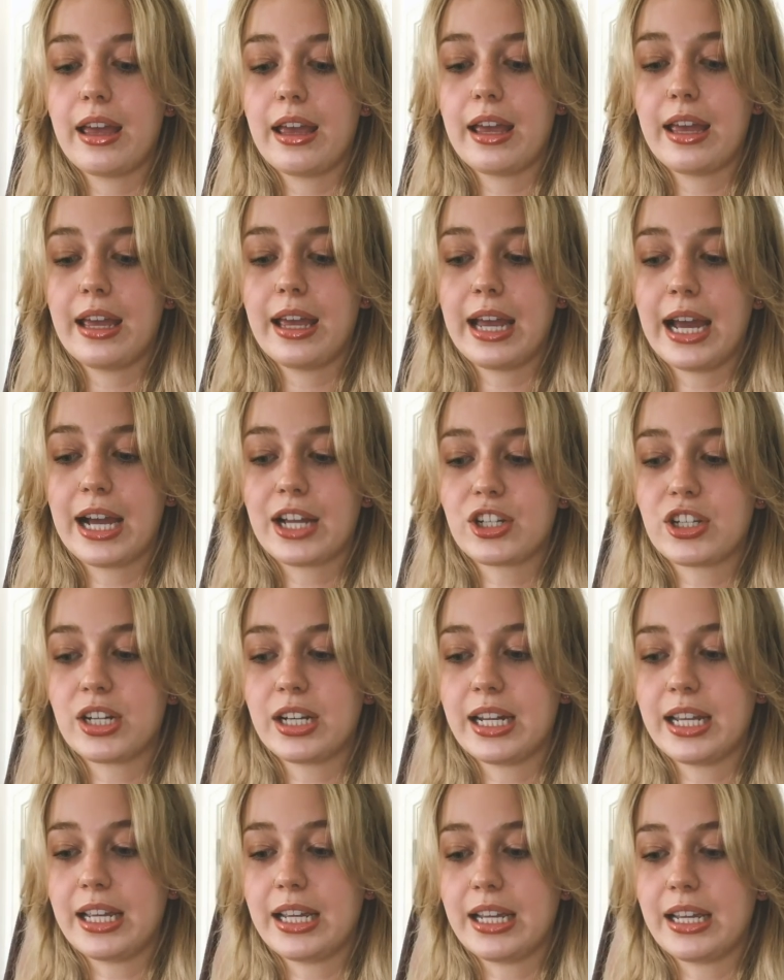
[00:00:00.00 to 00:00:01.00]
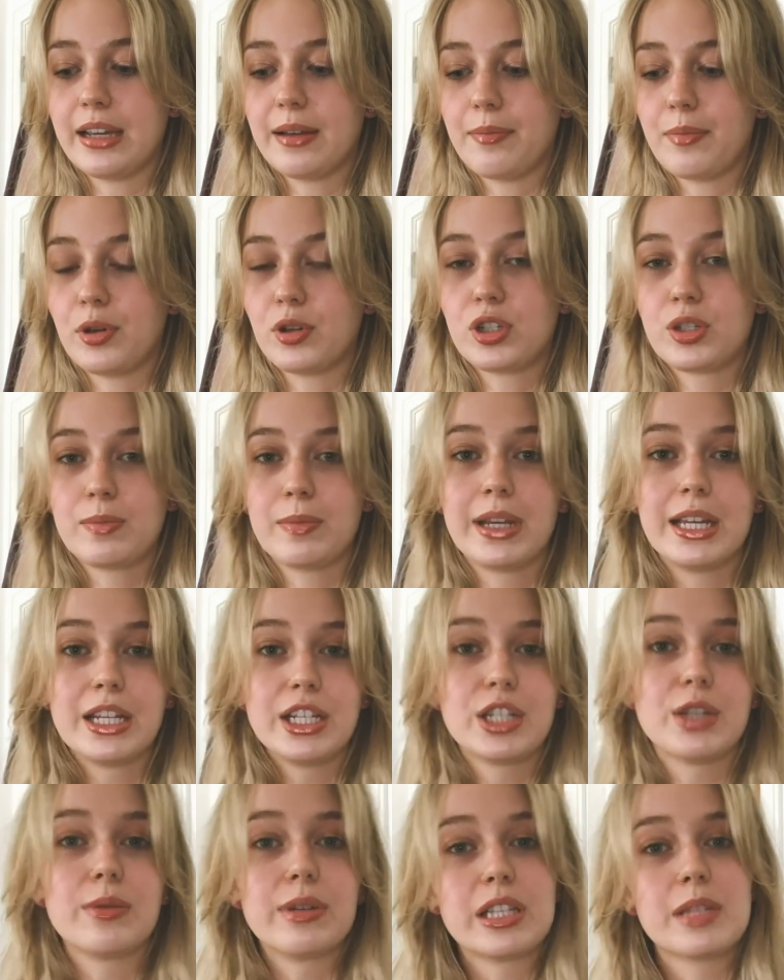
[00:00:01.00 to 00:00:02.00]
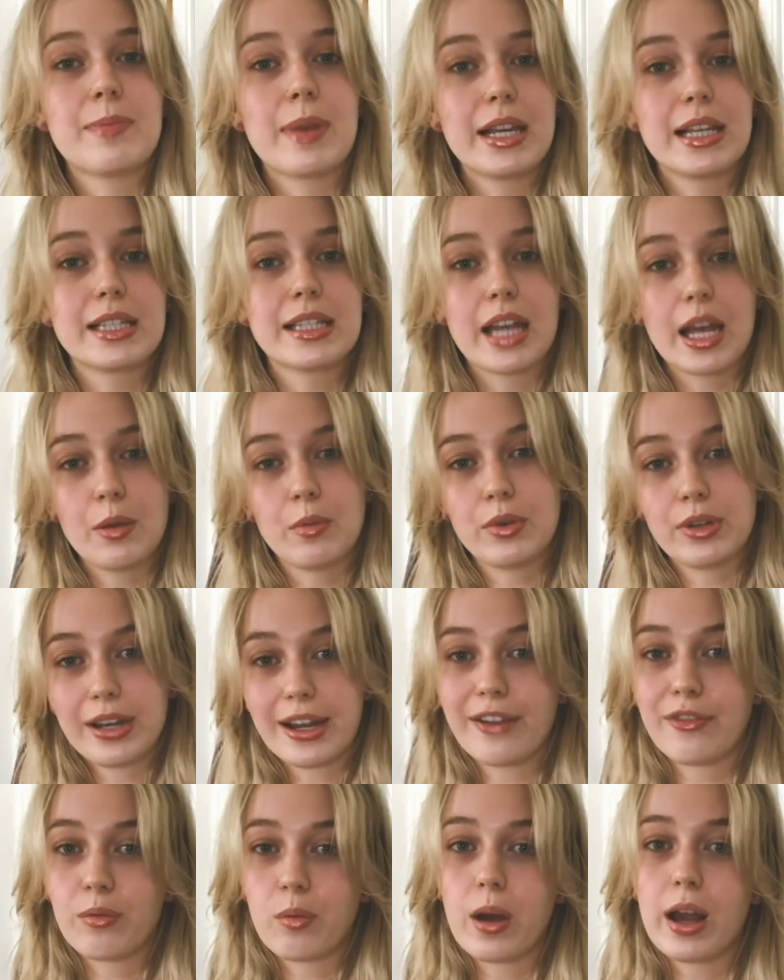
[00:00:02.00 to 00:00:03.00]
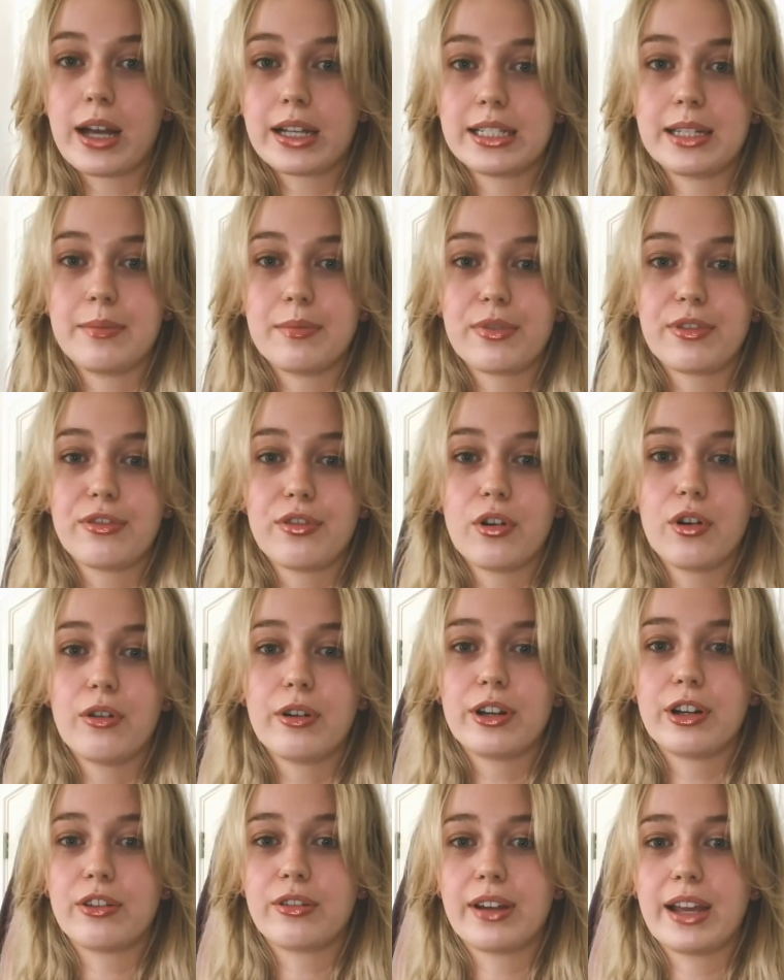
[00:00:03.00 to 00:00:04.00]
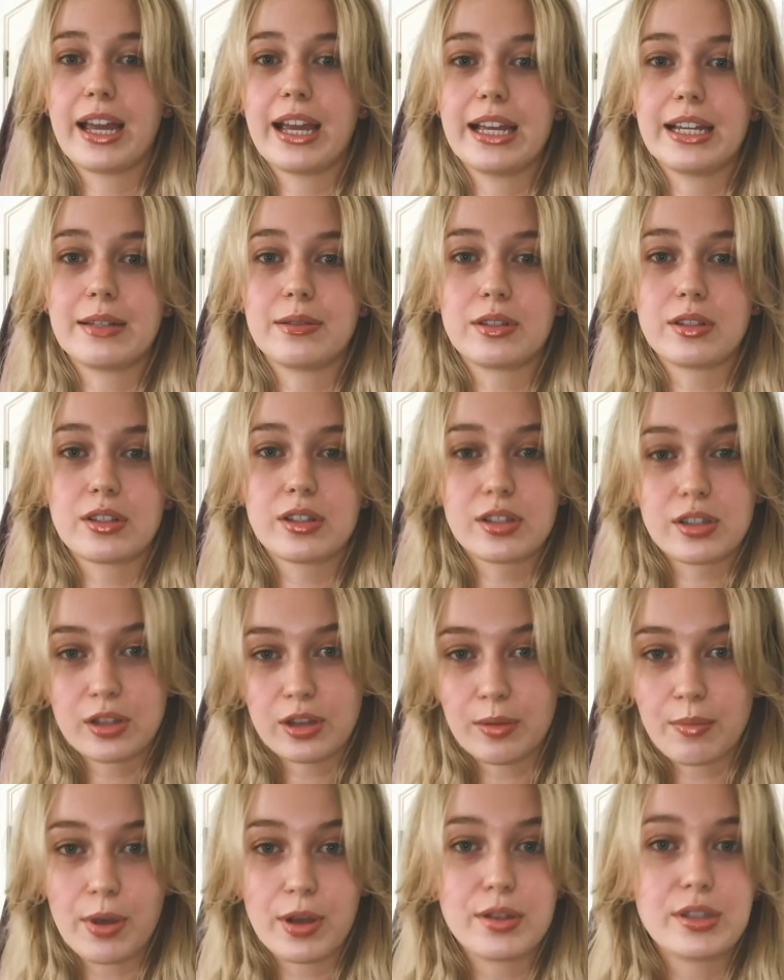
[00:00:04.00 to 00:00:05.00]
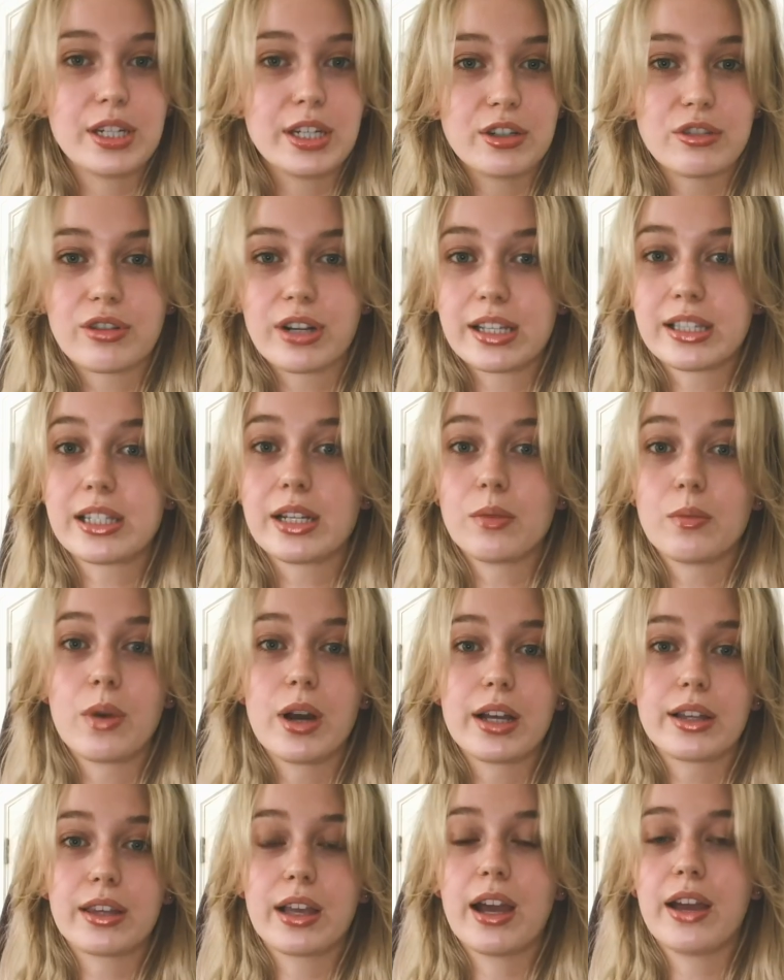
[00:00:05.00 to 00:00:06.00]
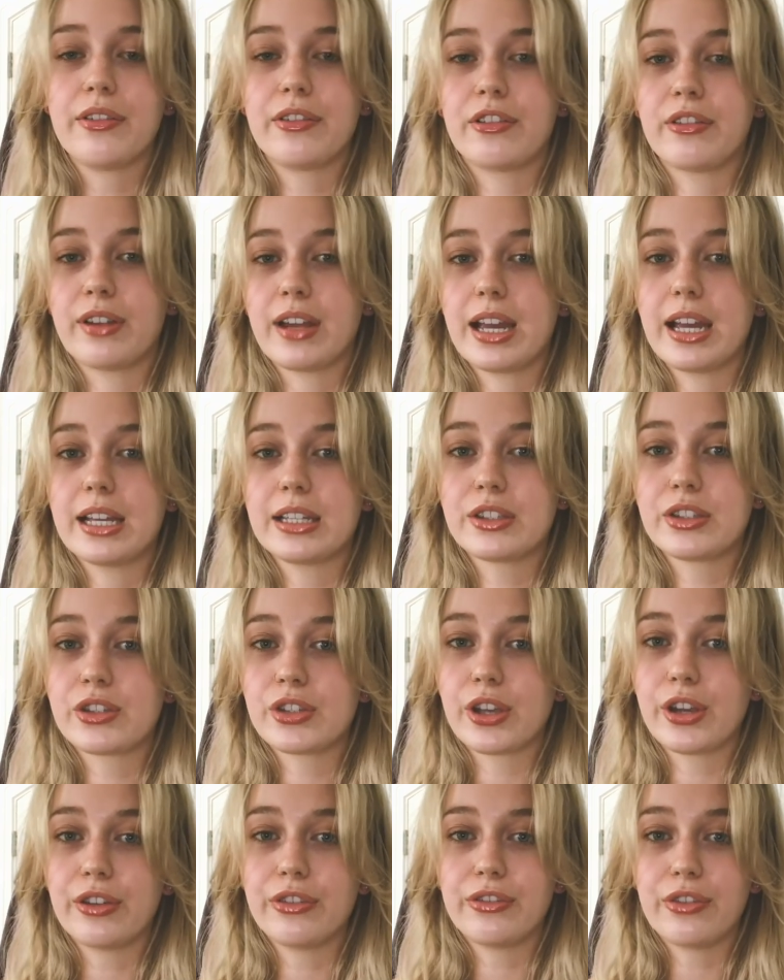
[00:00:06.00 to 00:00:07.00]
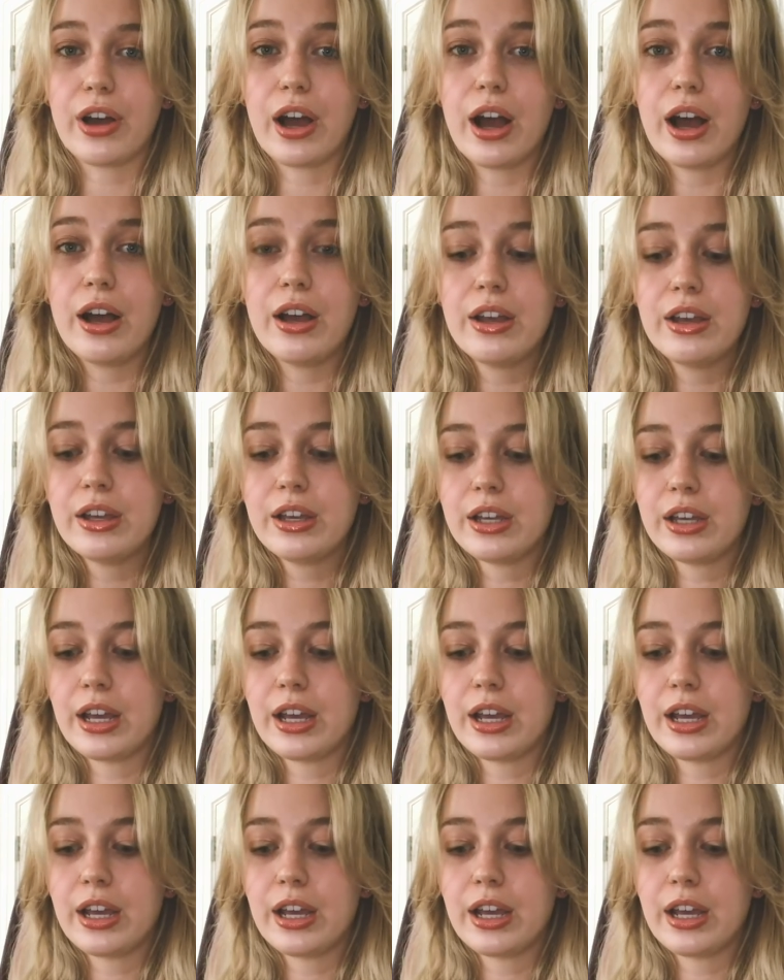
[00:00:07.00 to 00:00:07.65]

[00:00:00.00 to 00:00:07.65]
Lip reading: it actually pushed me into a space that I wouldn't have worked in before and created the most interesting work that I've created so far.